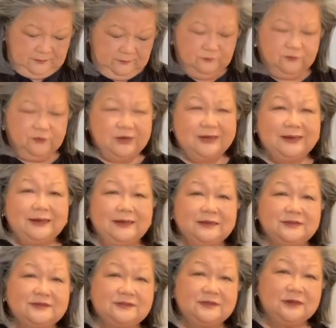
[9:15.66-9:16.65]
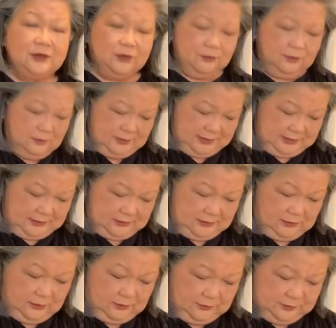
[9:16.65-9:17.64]
really slowly
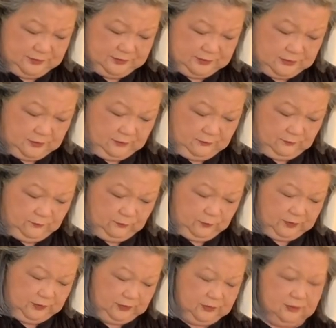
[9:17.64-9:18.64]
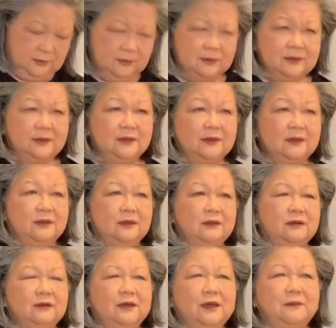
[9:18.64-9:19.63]
on the stove with
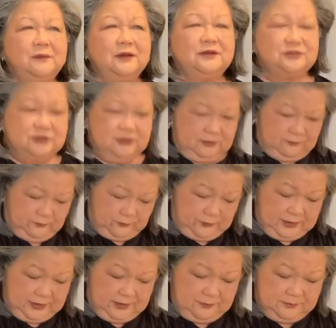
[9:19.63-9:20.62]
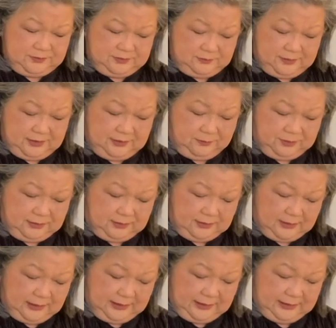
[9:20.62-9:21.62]
a couple of chicken frames
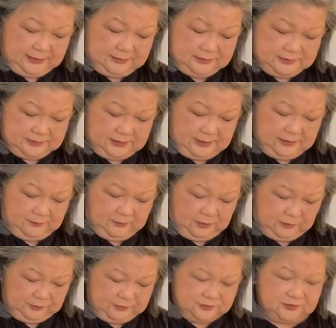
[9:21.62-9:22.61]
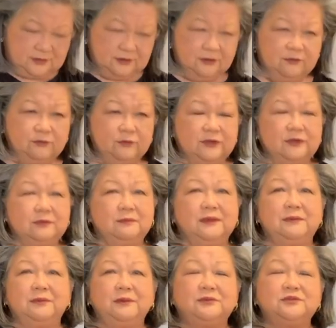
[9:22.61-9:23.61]
maybe, and on the stove with
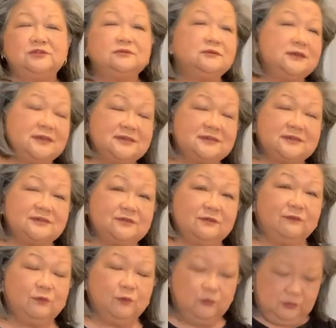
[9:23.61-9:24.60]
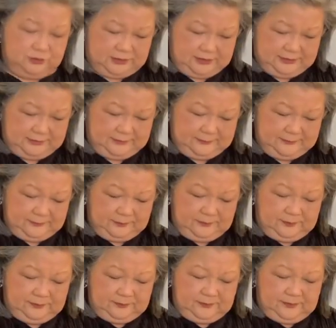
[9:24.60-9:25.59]
maybe 2 litres of water,
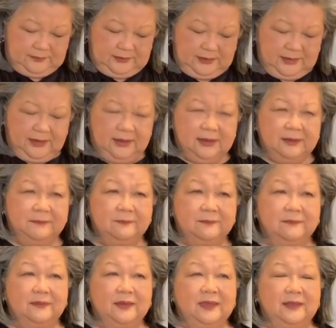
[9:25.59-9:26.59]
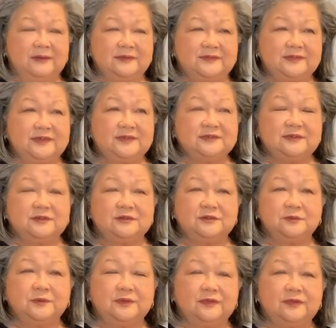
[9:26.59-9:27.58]
and seasoned
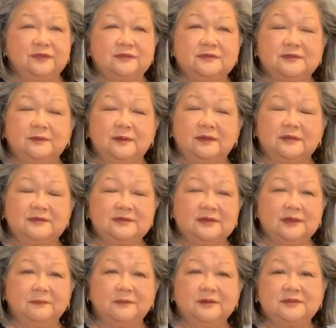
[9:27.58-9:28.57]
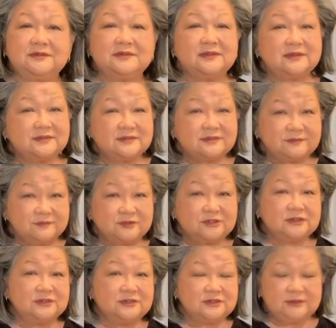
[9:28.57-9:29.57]
with a couple of slices of
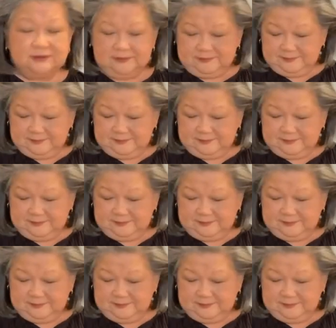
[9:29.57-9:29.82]
ginger.